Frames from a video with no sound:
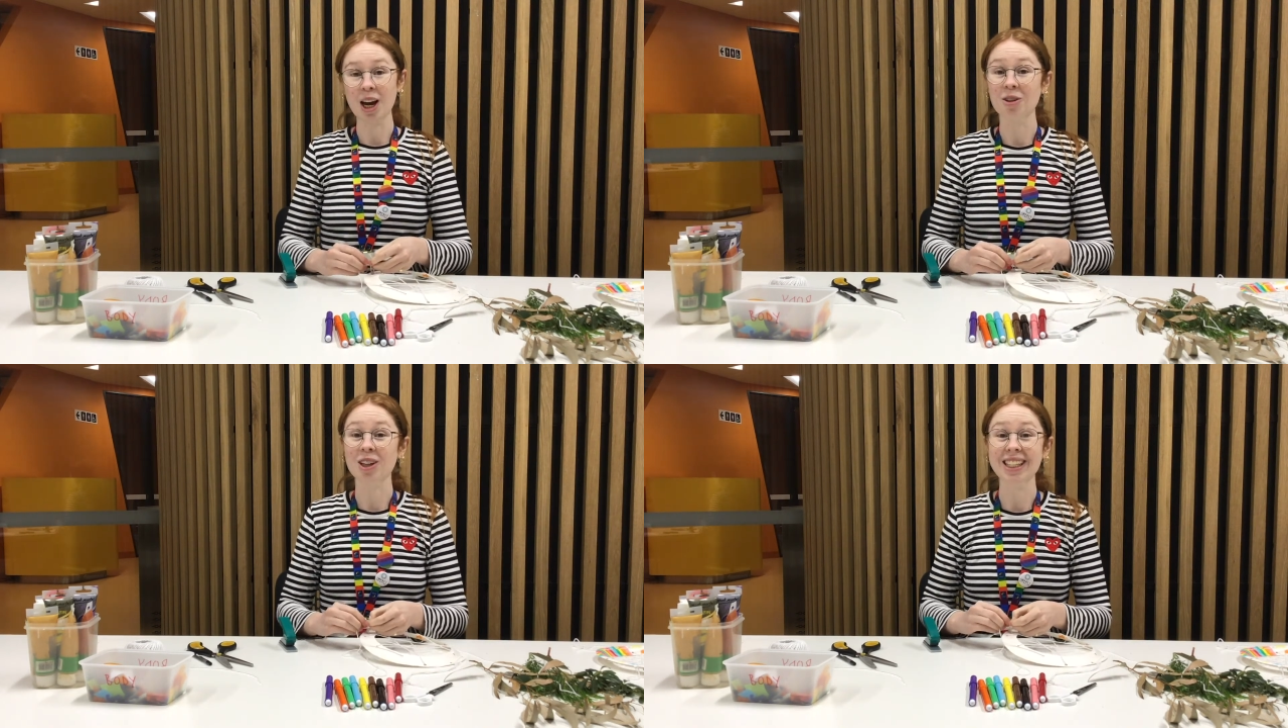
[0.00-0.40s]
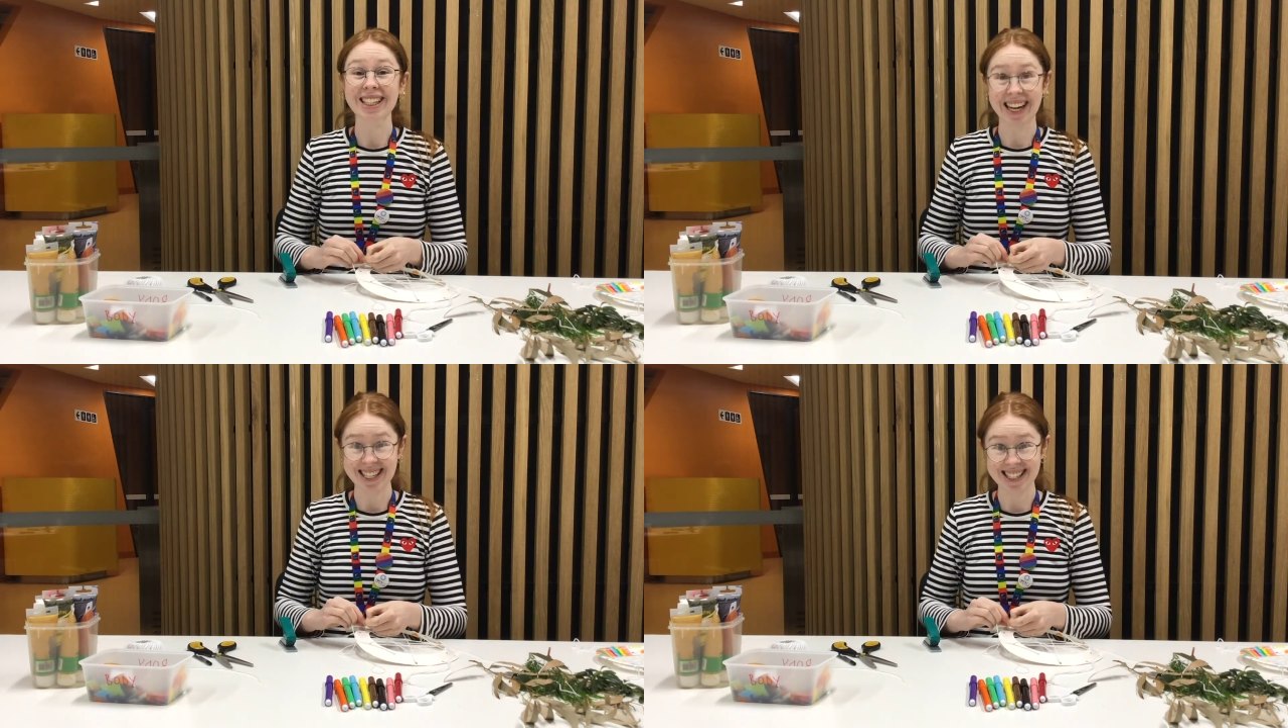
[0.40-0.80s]
a really
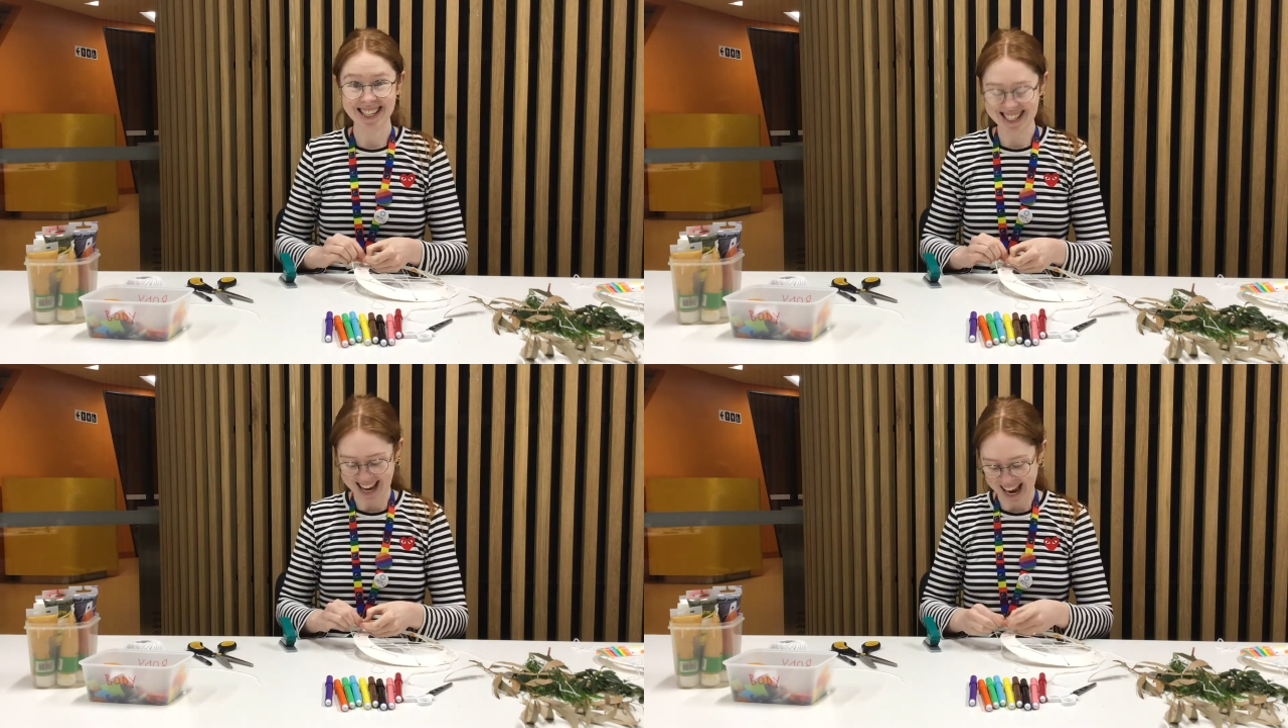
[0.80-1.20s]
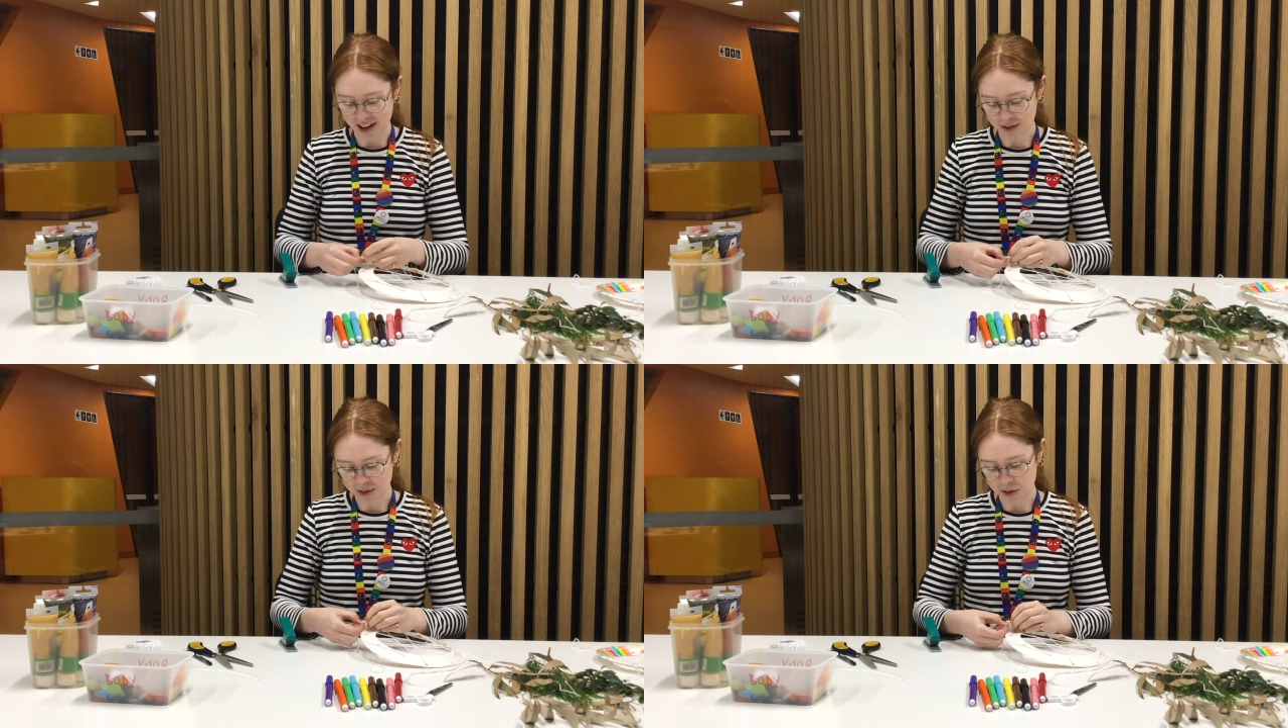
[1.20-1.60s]
nice thing to
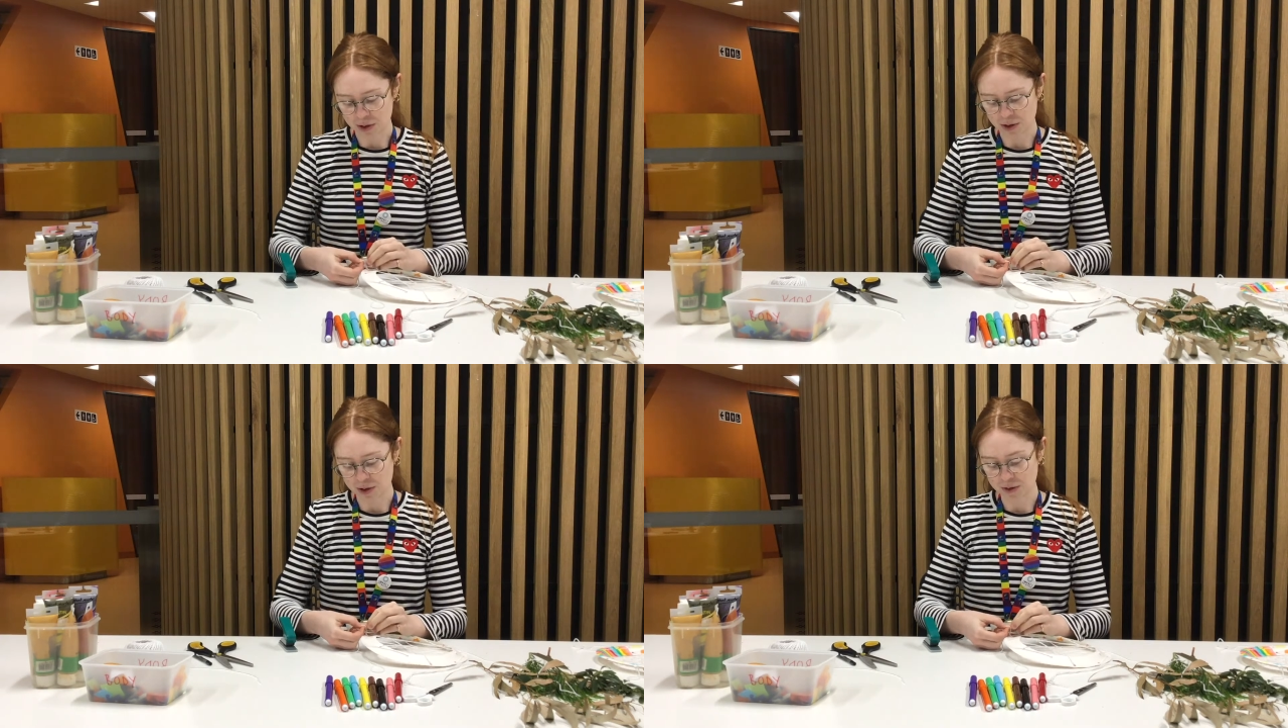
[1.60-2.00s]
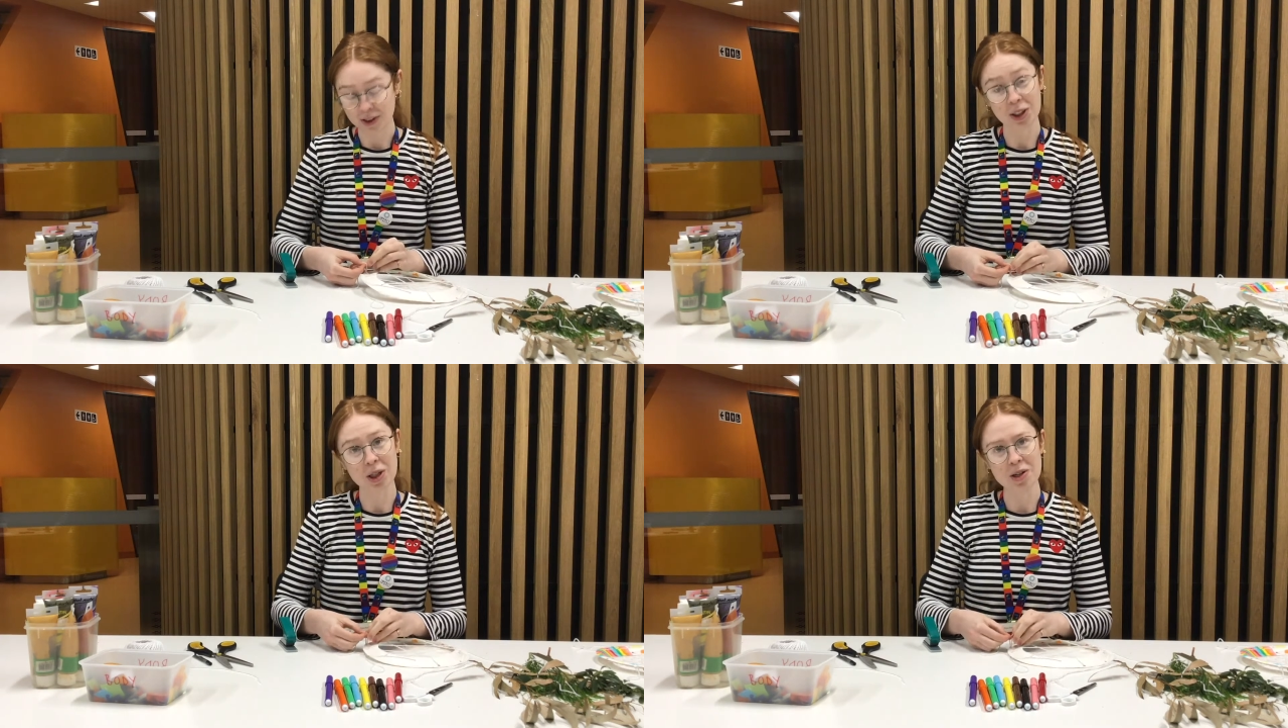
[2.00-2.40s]
hang off your
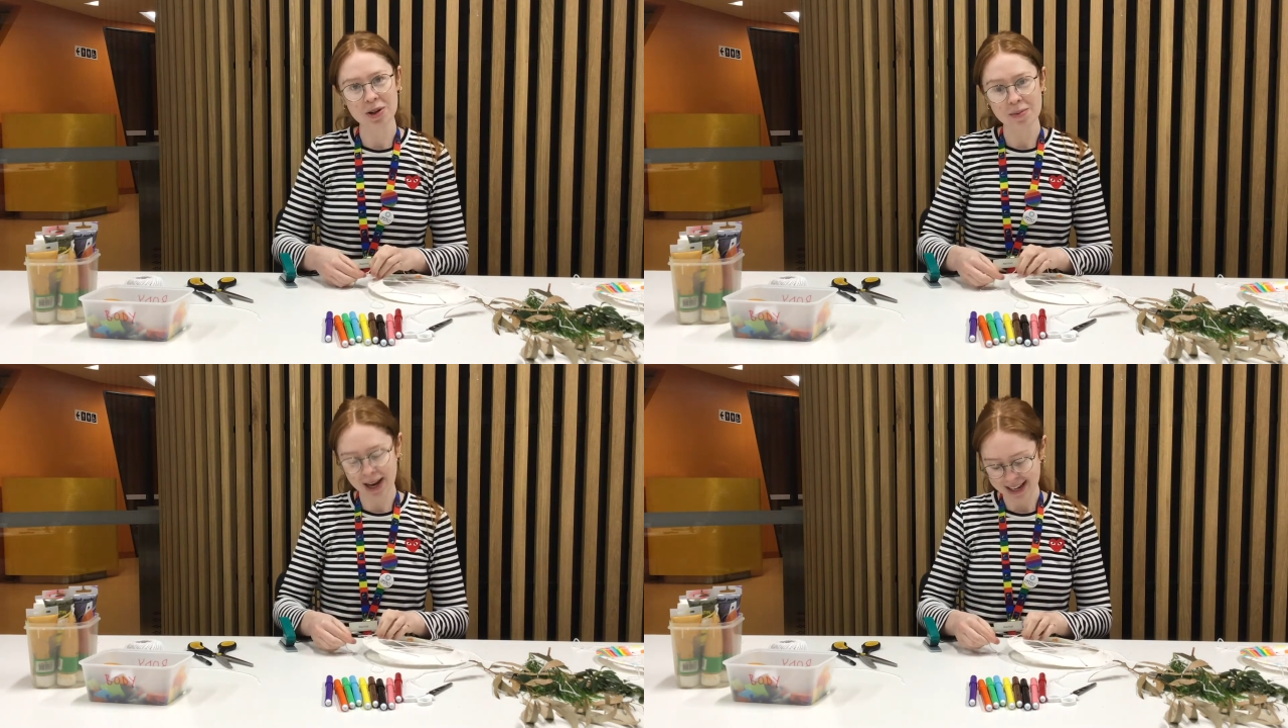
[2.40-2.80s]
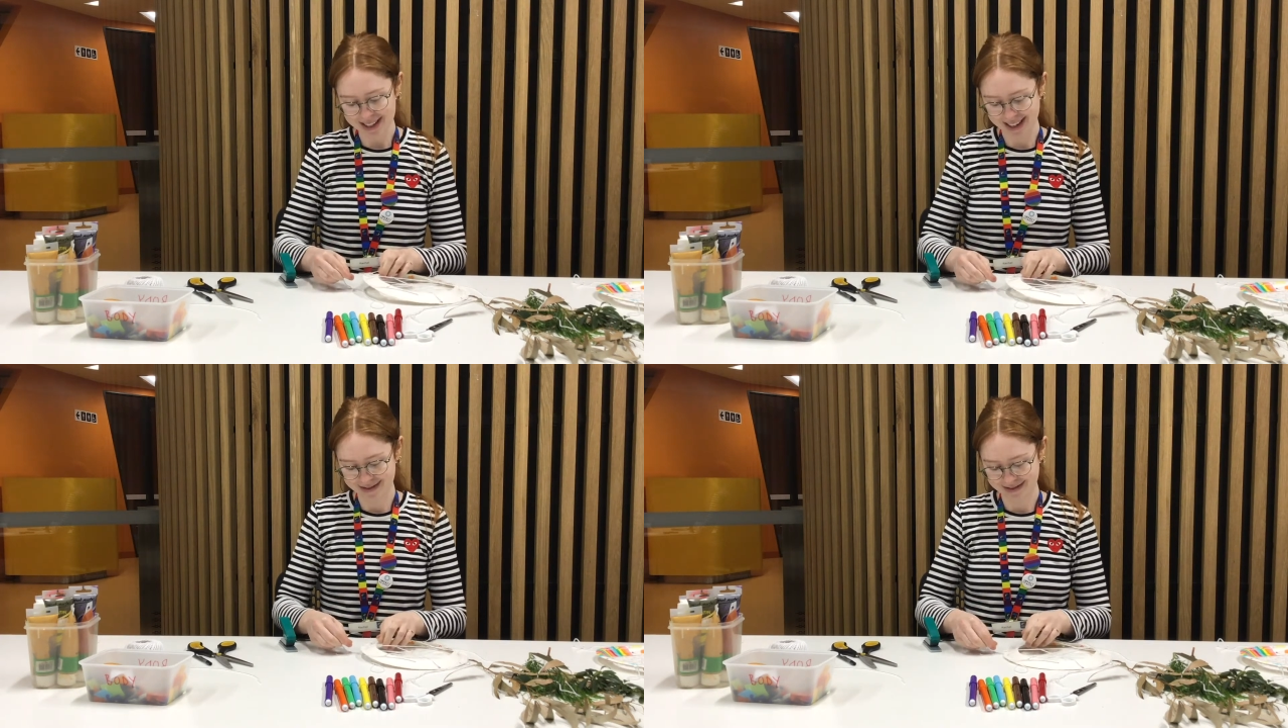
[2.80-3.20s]
very own dream catcher.